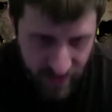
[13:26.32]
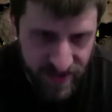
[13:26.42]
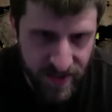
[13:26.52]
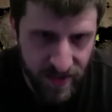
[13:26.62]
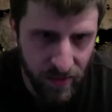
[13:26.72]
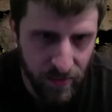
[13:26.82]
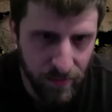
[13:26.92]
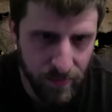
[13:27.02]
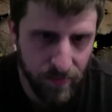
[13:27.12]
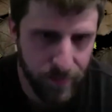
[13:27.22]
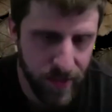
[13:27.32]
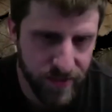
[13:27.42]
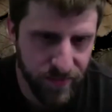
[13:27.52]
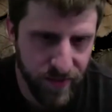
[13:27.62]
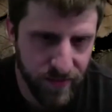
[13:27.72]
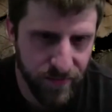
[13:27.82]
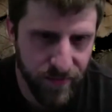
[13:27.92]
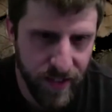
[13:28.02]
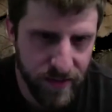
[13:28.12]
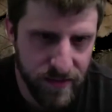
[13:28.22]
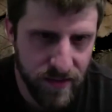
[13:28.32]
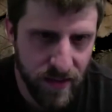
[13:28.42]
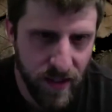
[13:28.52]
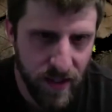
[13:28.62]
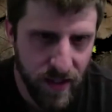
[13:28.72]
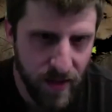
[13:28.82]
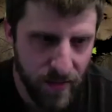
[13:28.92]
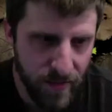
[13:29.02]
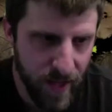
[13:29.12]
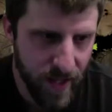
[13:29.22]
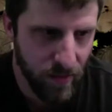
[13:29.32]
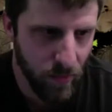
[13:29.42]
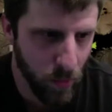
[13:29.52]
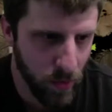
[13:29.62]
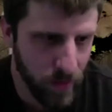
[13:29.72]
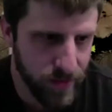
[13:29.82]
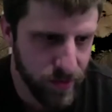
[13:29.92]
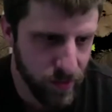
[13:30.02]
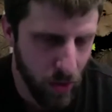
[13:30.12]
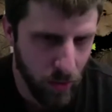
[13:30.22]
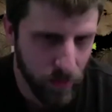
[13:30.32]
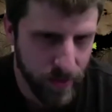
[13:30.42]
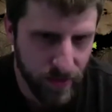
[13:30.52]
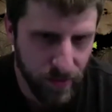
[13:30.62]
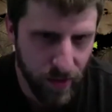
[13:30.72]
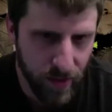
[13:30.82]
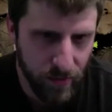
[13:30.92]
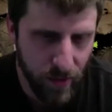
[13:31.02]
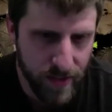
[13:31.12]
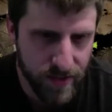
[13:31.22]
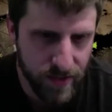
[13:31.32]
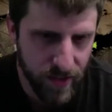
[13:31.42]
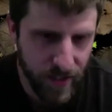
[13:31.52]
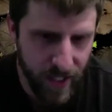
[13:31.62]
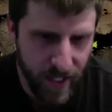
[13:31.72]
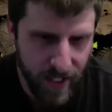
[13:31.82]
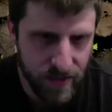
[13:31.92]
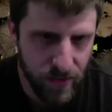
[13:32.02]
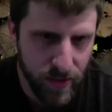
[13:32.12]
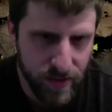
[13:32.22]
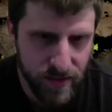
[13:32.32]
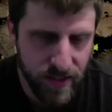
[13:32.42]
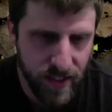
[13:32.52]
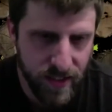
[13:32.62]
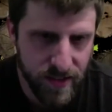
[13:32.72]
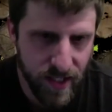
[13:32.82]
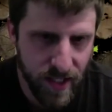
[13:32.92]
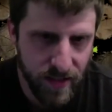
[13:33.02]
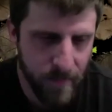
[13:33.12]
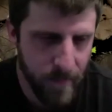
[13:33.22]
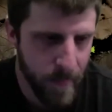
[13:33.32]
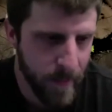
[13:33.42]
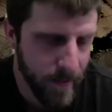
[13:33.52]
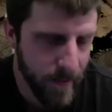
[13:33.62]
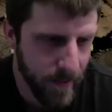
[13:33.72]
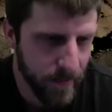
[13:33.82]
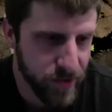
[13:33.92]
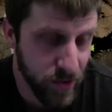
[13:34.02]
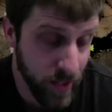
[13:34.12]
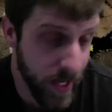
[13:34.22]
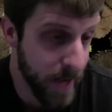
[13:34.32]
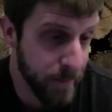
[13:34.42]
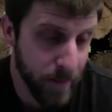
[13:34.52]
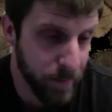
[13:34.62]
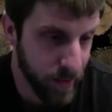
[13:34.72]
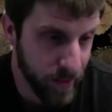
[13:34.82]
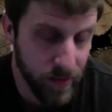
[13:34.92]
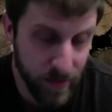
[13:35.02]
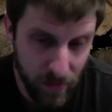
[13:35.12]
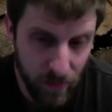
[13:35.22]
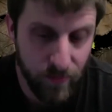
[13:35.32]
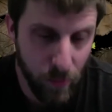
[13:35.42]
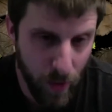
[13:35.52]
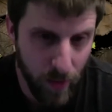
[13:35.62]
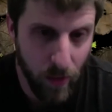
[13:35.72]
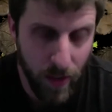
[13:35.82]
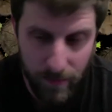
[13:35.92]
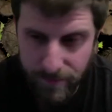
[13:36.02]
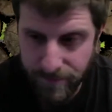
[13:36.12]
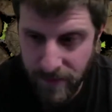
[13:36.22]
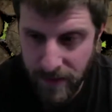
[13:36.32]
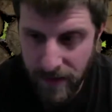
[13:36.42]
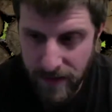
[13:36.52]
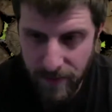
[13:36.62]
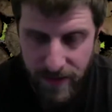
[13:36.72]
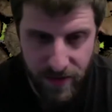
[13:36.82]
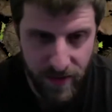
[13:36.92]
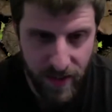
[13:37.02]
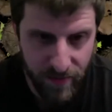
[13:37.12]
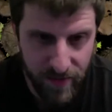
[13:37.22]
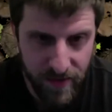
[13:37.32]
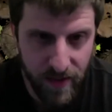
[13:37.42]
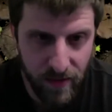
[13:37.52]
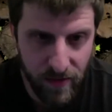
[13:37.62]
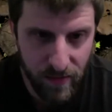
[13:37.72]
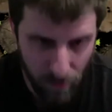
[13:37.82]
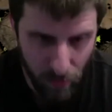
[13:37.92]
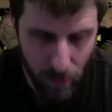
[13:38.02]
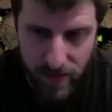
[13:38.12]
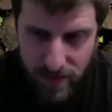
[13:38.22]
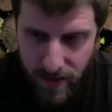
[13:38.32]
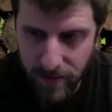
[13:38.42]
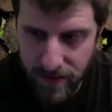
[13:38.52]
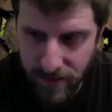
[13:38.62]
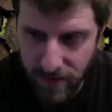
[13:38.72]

steel press fit fittings that work to hold in the threaded rod so that it can't twist side to side. So yeah, I played with it quite a while to make sure that everything worked seamlessly.